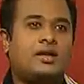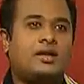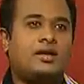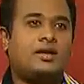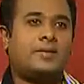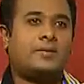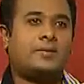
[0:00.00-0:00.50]

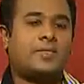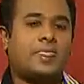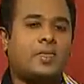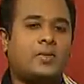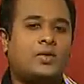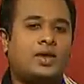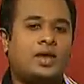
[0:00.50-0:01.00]
Well,
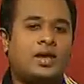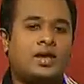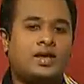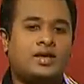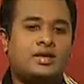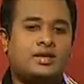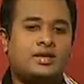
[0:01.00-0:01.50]
when
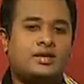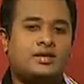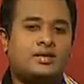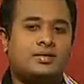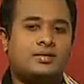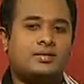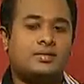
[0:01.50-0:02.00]
I,
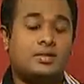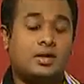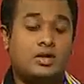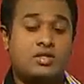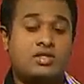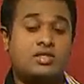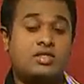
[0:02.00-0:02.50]

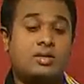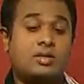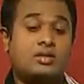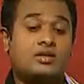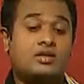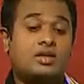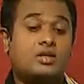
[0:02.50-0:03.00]
because
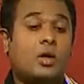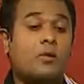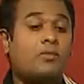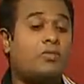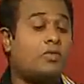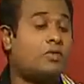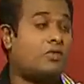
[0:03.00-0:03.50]
the
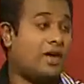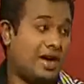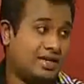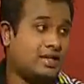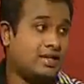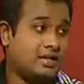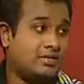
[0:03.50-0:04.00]
top 4
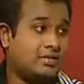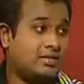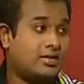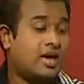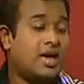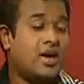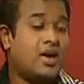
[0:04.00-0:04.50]

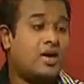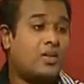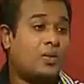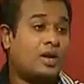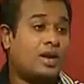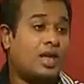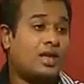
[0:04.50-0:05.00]
finalists
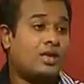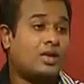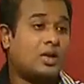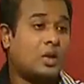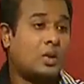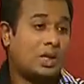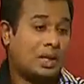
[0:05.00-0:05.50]
were like, you
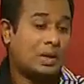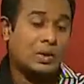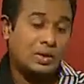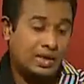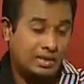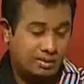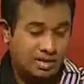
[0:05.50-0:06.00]
know,
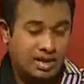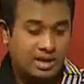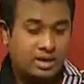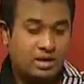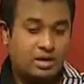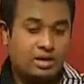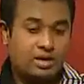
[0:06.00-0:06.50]
including
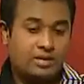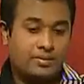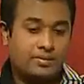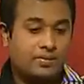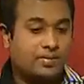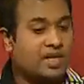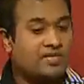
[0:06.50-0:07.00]
me,
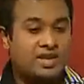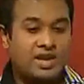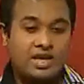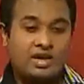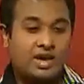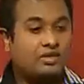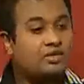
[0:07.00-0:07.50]
they were
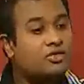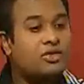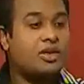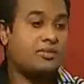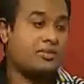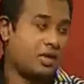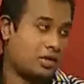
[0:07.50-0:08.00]
like
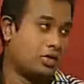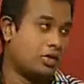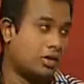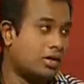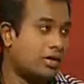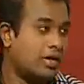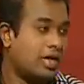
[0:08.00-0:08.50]
extremely
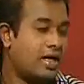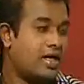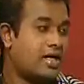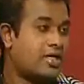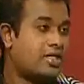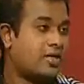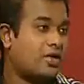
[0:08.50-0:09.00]
good.
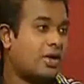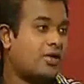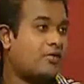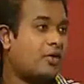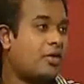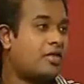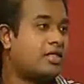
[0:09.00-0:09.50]
So
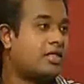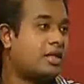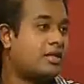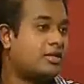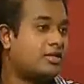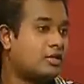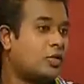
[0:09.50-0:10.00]
it was,
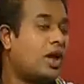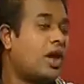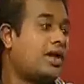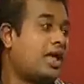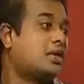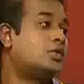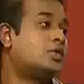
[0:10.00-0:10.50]
you
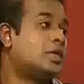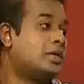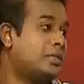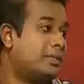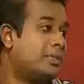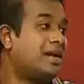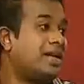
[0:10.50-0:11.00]
can't actually
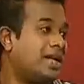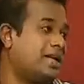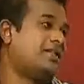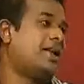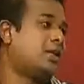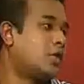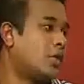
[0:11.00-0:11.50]

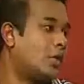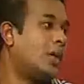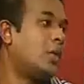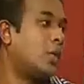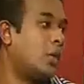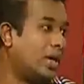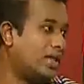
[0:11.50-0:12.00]
predict that you
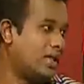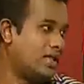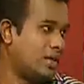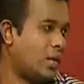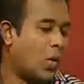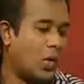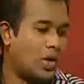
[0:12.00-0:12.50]
will win this
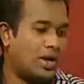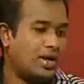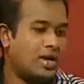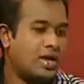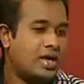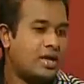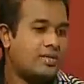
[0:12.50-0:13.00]
award
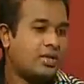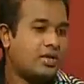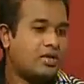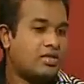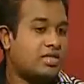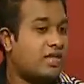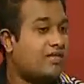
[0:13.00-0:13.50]

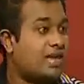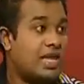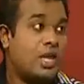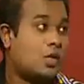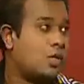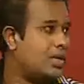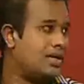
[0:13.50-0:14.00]
because they were
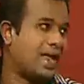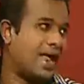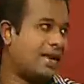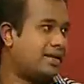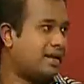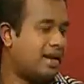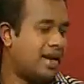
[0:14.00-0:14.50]
equally
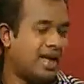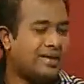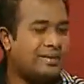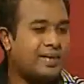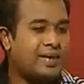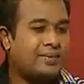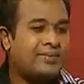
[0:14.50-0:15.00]
talented
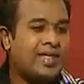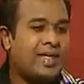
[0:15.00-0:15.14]
like me.